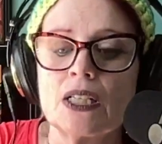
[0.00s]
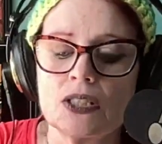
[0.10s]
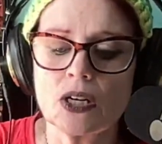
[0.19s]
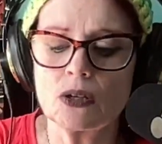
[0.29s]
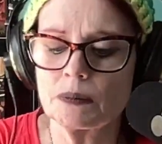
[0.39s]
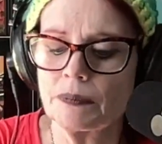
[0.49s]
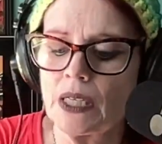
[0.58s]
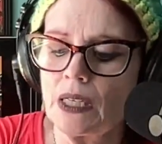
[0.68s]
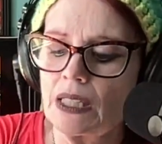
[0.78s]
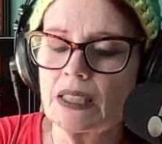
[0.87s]
So
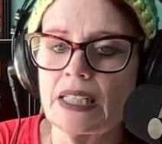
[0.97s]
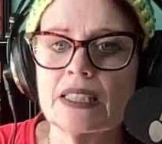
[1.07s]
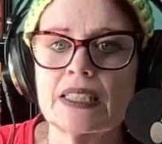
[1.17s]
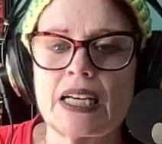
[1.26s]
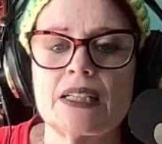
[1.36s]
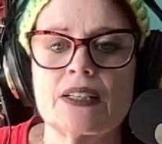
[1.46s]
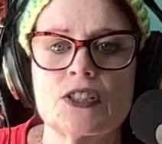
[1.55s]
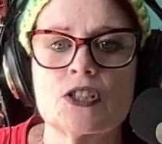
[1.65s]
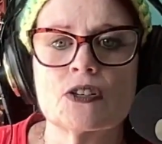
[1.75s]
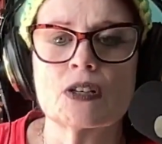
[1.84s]
let's say
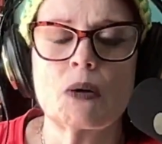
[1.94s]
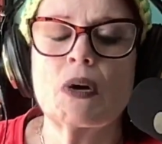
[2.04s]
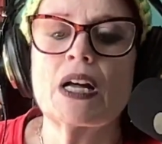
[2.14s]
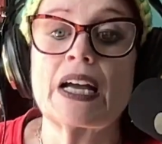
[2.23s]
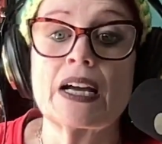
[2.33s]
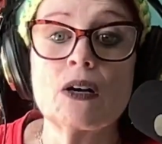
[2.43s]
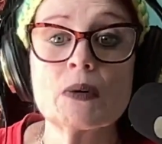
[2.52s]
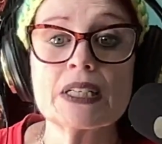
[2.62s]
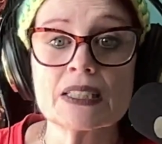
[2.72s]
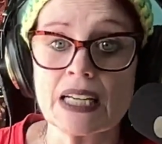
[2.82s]
that you're, well, I
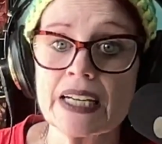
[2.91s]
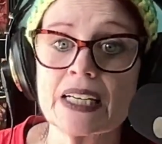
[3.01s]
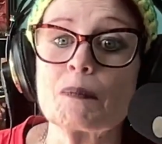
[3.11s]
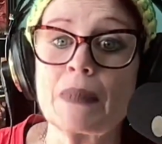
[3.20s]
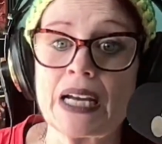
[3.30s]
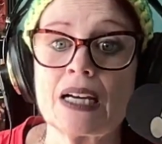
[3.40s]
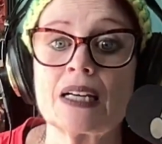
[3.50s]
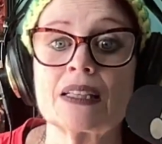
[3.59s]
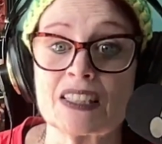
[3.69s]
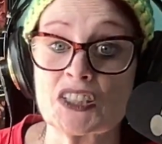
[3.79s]
always like a
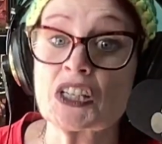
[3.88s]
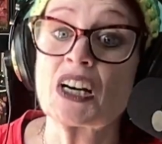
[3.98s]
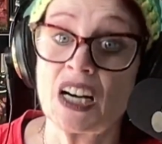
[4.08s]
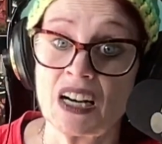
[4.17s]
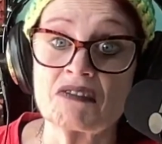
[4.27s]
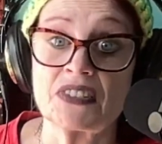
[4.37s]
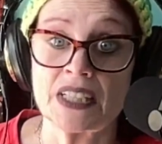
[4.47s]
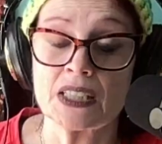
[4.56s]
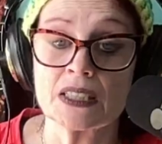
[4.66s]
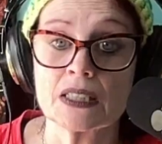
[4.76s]
man that's
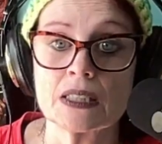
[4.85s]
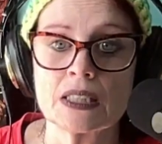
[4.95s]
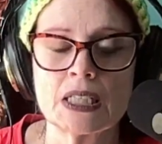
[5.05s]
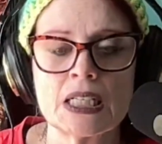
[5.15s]
confident.